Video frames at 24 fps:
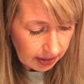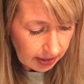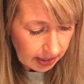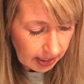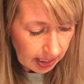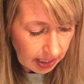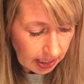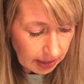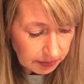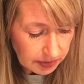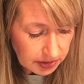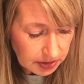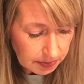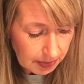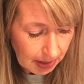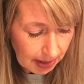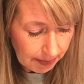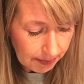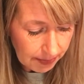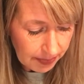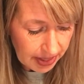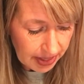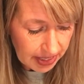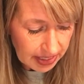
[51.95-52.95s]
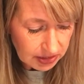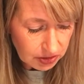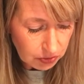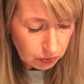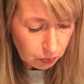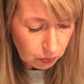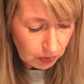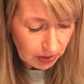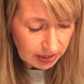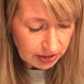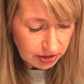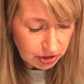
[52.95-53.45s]
It was my best
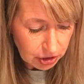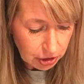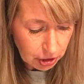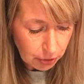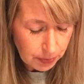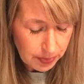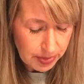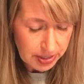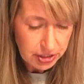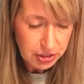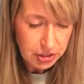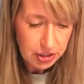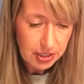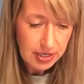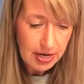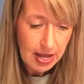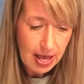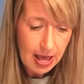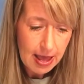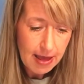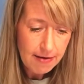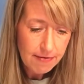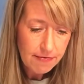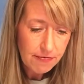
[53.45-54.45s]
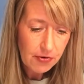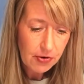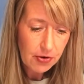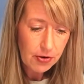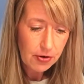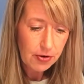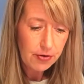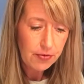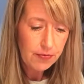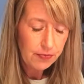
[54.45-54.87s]
rescue mission ever."